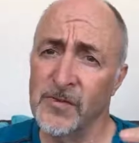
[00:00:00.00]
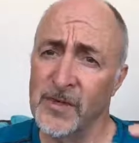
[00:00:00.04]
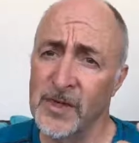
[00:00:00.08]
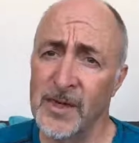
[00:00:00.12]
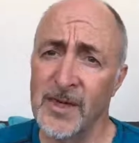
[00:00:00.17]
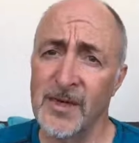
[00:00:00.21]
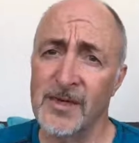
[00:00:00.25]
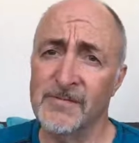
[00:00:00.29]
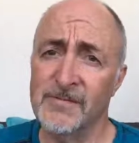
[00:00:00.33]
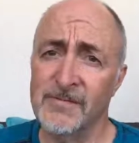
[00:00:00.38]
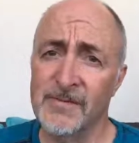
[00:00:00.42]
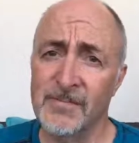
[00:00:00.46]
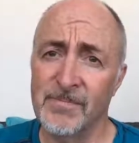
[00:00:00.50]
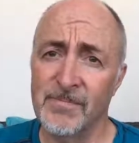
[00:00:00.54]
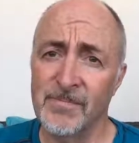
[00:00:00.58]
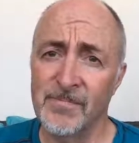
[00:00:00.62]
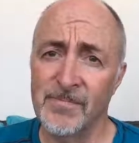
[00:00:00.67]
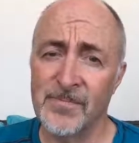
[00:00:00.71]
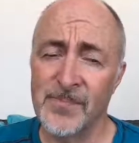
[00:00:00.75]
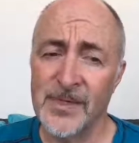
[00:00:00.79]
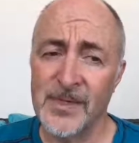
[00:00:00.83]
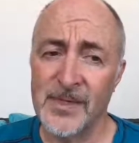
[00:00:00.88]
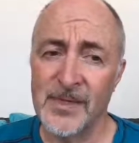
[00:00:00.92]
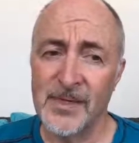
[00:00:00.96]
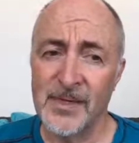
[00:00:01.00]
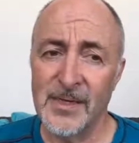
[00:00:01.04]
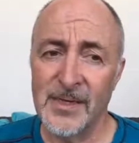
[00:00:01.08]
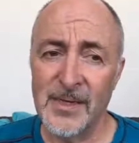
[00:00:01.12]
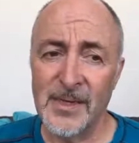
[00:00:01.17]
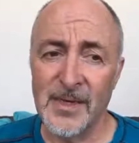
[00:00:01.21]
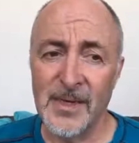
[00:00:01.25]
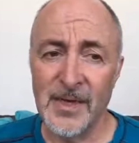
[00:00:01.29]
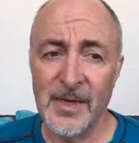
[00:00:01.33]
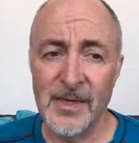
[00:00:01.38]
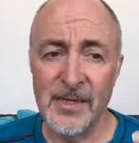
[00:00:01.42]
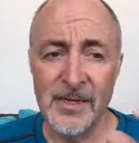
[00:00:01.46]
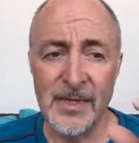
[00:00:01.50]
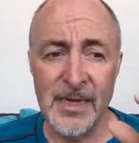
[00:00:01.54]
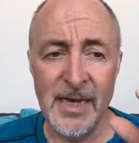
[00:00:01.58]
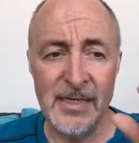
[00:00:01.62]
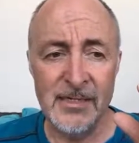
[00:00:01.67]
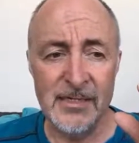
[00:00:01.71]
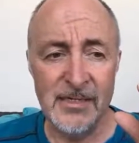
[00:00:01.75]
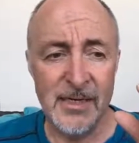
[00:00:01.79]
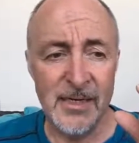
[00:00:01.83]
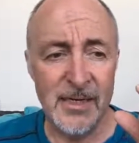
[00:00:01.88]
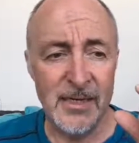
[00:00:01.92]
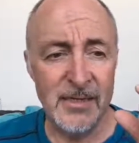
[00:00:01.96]
love. And
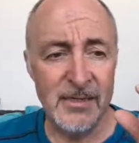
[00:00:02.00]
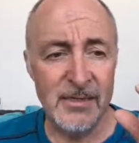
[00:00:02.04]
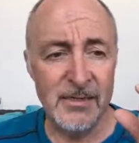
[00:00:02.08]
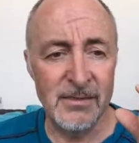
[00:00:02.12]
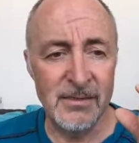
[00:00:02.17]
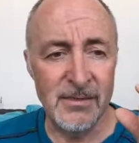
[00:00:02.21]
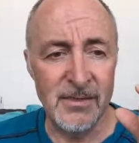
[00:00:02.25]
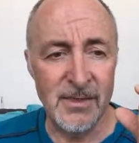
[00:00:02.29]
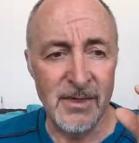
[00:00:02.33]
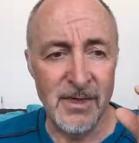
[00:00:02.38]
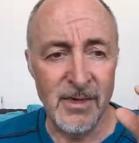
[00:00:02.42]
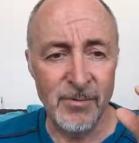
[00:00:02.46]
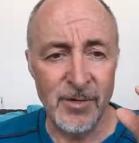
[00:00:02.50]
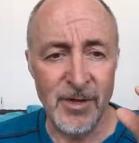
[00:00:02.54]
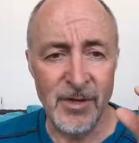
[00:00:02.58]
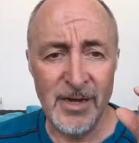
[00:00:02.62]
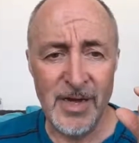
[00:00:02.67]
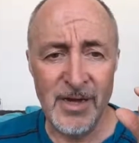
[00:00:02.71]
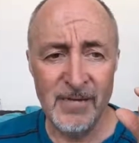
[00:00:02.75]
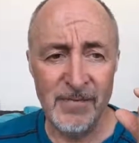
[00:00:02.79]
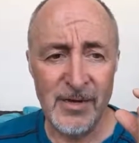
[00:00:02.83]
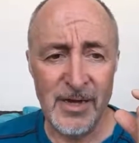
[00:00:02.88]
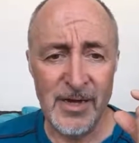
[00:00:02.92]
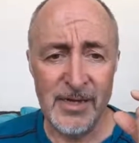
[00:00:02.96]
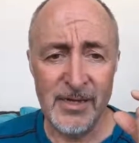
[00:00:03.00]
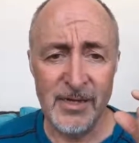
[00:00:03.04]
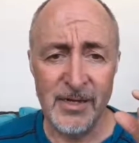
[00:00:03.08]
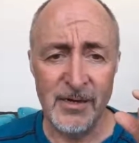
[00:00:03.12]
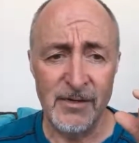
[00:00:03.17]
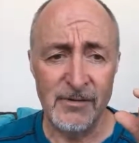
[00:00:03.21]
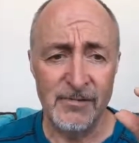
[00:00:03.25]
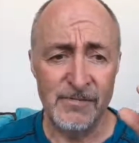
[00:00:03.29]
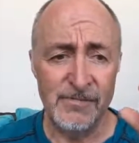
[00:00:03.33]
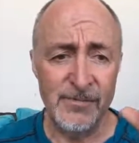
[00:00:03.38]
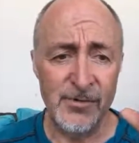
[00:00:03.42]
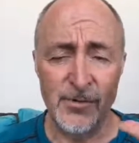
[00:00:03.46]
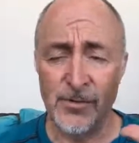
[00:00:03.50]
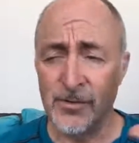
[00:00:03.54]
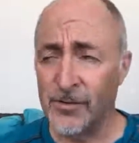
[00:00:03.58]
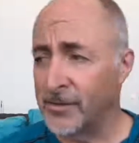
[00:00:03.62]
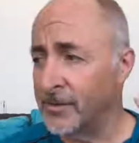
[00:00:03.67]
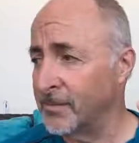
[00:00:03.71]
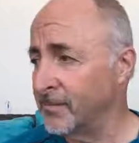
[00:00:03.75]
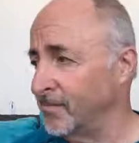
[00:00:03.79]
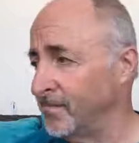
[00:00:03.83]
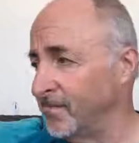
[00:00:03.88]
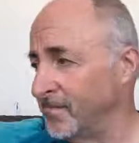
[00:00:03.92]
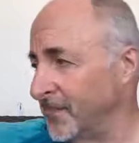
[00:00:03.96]
yet, in, we you have like, you know,
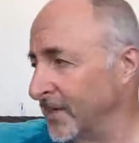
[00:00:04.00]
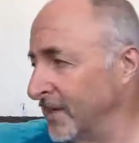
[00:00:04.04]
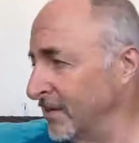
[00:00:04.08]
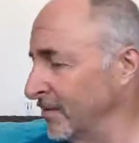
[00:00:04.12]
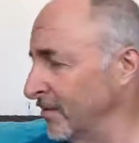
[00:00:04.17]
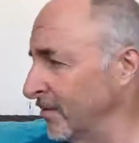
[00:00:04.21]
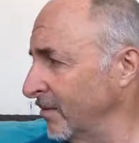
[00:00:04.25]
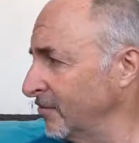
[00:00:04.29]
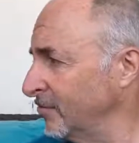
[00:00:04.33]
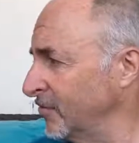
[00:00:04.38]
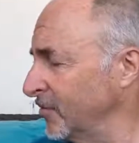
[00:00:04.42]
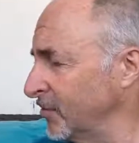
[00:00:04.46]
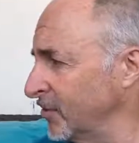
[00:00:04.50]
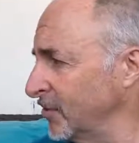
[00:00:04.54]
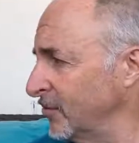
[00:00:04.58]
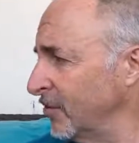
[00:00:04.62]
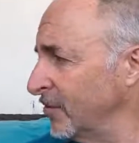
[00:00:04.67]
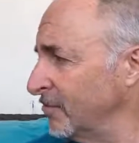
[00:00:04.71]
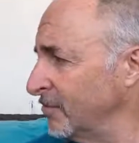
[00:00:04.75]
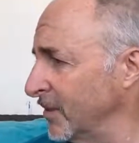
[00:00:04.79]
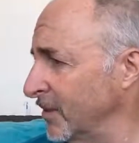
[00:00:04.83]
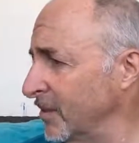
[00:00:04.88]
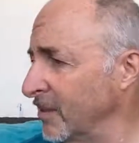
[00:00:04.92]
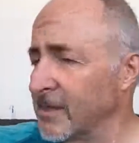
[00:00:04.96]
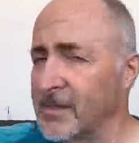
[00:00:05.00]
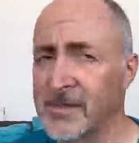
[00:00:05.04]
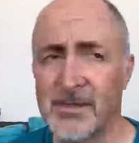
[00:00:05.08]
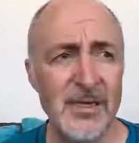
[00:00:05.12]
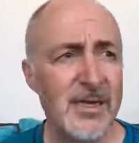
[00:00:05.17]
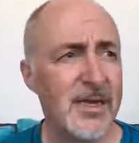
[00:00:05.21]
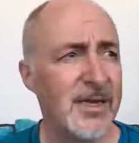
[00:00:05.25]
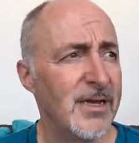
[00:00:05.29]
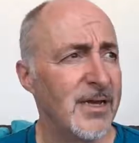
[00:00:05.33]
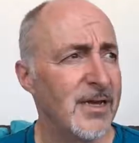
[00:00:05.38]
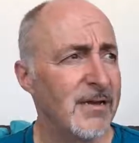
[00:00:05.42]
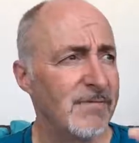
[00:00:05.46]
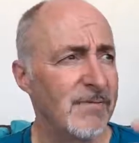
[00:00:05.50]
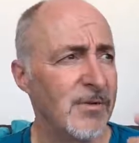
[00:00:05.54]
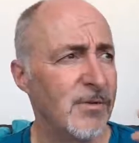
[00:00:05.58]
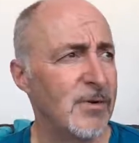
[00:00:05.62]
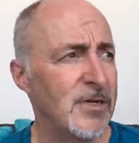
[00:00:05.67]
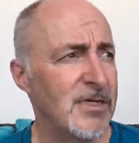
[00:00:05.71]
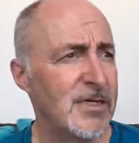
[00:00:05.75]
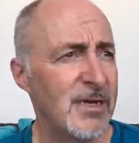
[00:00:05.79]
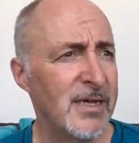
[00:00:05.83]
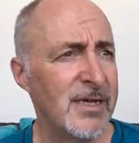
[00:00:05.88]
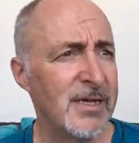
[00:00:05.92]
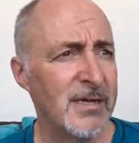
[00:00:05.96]
four, I don't remember what she wrote, but like for
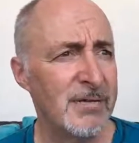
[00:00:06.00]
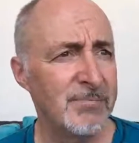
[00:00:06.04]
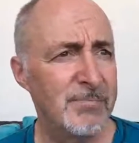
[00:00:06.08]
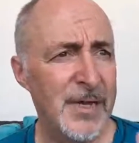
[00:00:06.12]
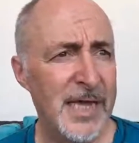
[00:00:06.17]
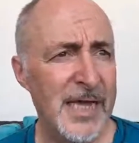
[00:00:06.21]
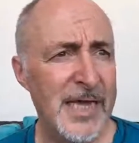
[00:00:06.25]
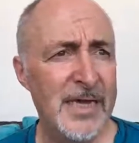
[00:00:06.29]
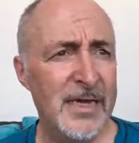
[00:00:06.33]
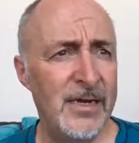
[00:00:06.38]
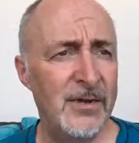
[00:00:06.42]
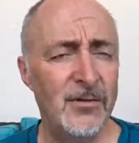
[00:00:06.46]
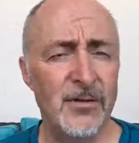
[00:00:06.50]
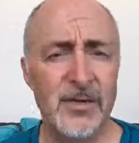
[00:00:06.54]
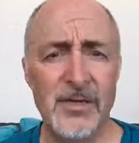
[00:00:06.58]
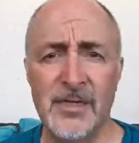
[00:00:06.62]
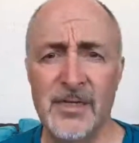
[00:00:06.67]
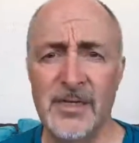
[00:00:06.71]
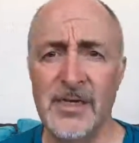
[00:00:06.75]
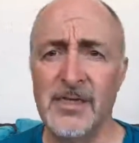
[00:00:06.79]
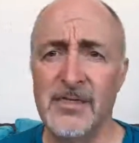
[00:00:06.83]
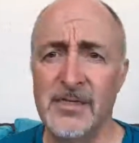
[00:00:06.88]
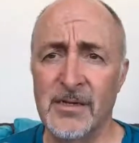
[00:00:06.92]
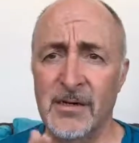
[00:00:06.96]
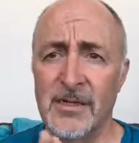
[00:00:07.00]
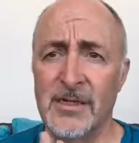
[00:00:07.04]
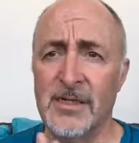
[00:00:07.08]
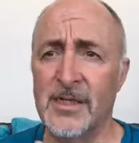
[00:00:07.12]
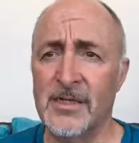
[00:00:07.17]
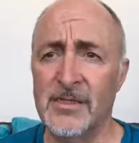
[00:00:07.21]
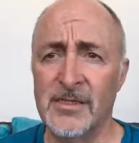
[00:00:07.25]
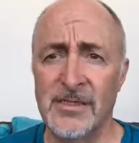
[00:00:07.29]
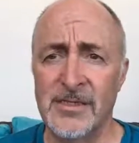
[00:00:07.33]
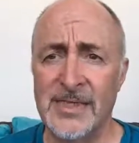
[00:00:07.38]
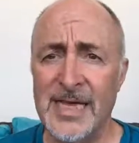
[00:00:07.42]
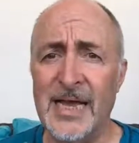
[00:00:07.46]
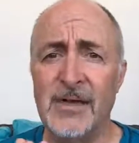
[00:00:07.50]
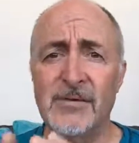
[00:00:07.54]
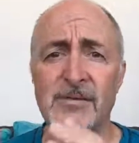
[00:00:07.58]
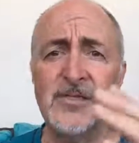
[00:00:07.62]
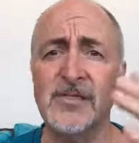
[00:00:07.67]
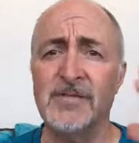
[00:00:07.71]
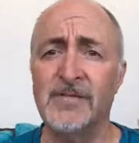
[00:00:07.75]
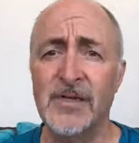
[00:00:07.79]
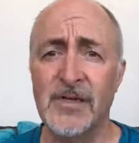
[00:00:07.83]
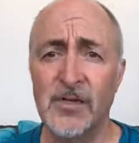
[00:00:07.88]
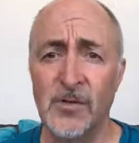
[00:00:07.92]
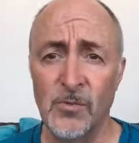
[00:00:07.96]
words like pain or other things, that are, there's
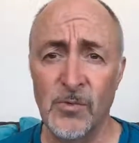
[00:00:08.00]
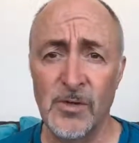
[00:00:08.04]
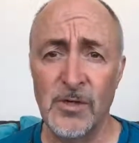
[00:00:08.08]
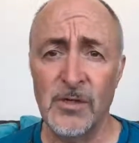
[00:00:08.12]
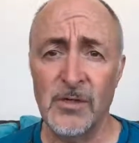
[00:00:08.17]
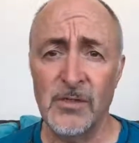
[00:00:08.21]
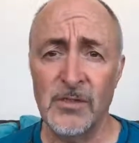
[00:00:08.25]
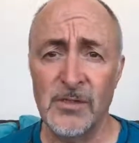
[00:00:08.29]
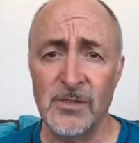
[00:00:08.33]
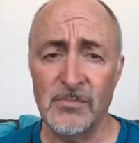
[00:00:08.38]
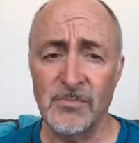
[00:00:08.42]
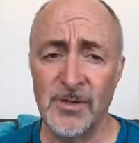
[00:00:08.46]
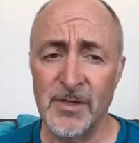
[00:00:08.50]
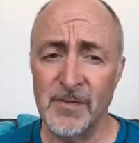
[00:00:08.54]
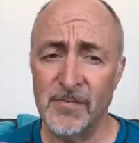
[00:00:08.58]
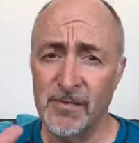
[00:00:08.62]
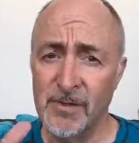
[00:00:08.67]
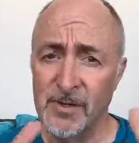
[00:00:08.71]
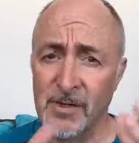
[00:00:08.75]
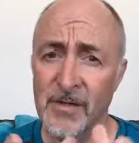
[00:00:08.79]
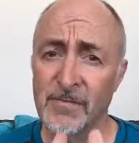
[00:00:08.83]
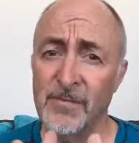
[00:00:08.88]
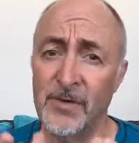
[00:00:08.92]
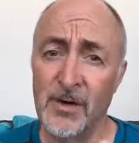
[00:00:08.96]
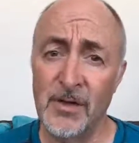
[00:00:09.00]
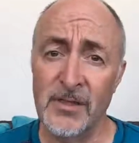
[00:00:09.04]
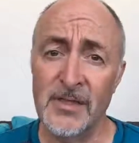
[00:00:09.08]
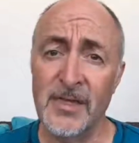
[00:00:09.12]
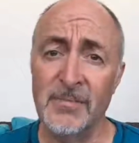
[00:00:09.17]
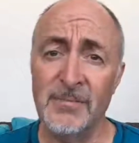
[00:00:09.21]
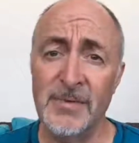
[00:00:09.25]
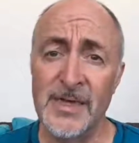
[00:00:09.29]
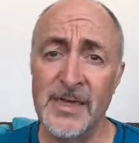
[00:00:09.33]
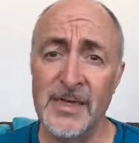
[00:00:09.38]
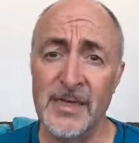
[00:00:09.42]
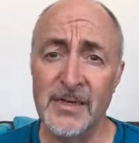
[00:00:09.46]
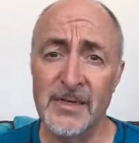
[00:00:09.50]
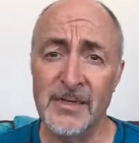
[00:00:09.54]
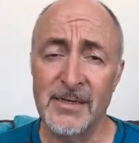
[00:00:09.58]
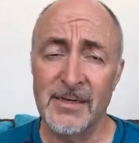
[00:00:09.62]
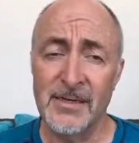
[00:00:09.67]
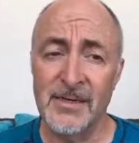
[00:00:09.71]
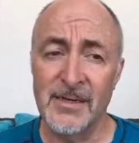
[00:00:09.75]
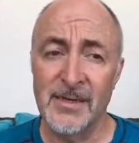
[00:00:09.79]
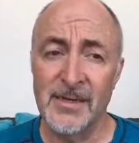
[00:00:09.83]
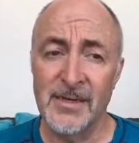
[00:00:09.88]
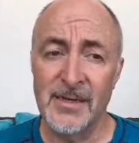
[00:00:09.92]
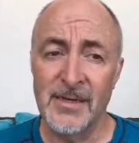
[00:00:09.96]
thousands of other words, but for love there aren't that many.
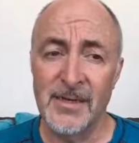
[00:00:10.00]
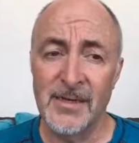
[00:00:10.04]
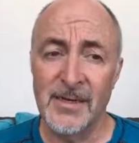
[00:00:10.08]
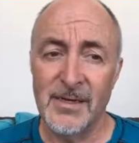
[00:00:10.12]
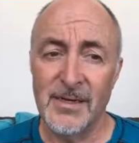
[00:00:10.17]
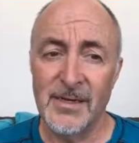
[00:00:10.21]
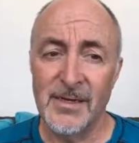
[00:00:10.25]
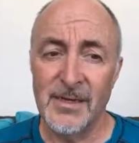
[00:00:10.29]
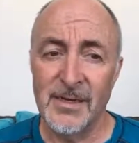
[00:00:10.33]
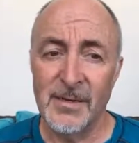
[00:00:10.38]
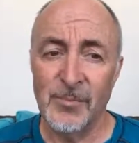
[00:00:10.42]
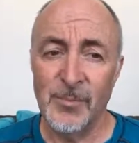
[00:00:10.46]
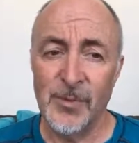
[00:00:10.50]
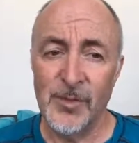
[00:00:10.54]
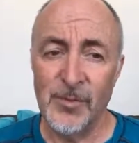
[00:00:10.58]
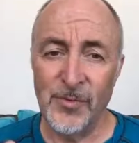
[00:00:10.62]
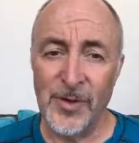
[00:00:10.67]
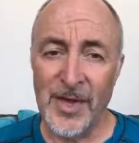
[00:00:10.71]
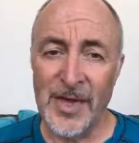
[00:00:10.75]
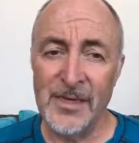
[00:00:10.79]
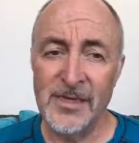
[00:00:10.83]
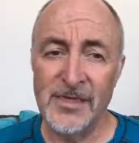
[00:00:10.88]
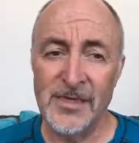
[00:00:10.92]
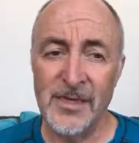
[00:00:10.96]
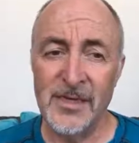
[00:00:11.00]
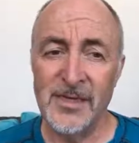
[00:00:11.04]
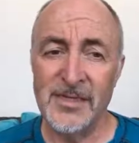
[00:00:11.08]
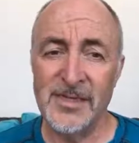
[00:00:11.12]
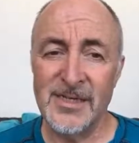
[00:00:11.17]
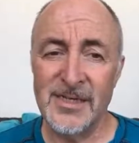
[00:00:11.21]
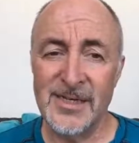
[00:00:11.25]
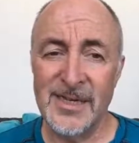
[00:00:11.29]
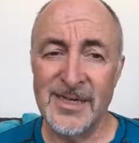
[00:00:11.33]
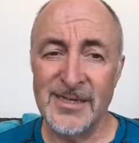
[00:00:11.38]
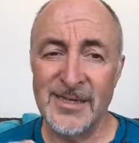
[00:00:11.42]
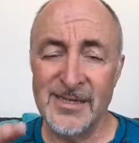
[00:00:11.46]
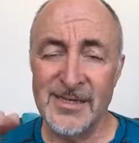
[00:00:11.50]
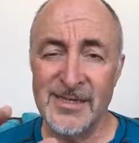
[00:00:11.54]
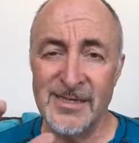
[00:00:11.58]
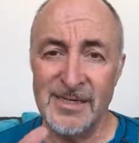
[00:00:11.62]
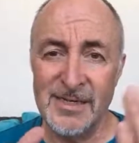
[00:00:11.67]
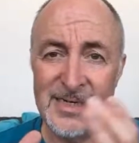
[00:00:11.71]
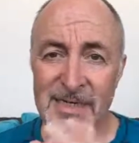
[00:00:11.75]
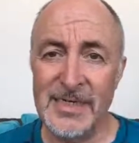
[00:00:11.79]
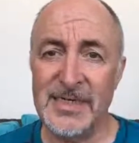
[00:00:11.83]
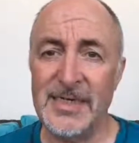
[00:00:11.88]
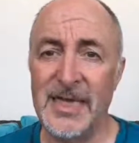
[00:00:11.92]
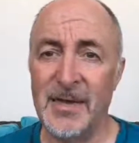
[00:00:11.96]
But the reality is, it doesn't
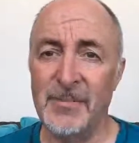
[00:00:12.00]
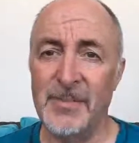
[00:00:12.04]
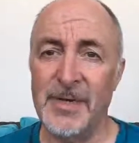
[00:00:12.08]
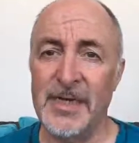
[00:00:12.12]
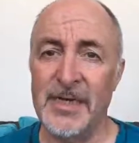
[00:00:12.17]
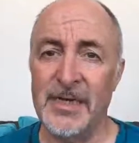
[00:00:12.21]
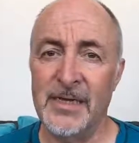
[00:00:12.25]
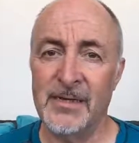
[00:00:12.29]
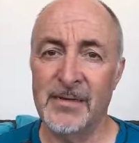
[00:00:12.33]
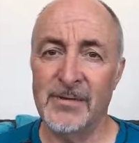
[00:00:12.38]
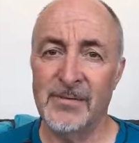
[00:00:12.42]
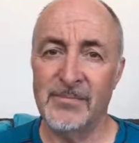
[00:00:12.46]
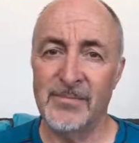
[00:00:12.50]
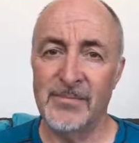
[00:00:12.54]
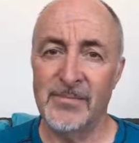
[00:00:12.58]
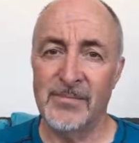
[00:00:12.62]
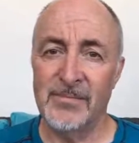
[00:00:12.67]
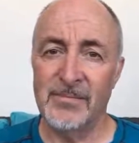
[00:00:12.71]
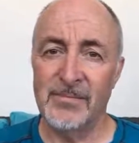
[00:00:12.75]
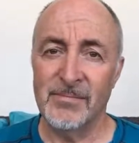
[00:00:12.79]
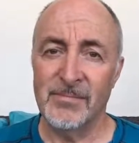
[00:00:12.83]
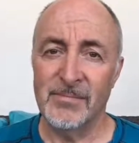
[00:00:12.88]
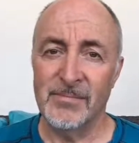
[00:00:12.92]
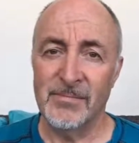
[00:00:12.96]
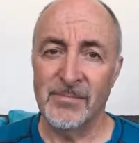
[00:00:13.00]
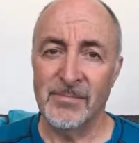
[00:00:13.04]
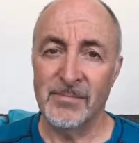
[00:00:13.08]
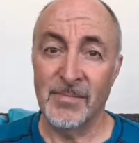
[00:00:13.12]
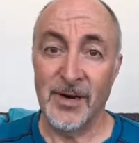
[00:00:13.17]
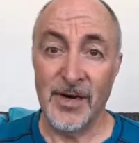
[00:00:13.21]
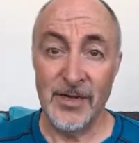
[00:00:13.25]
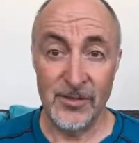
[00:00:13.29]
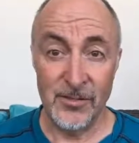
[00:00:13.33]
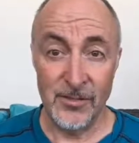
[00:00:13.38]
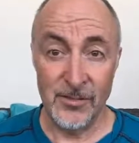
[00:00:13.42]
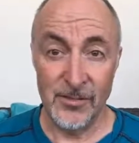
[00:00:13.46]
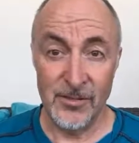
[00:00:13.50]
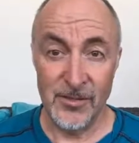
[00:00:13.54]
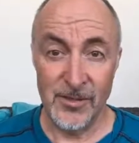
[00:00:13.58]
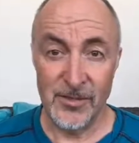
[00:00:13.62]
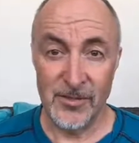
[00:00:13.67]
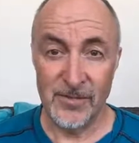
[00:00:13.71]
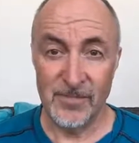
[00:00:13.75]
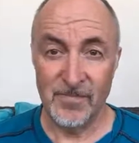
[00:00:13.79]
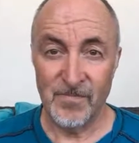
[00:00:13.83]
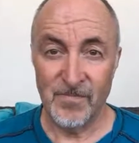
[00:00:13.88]
need that many, my thoughts.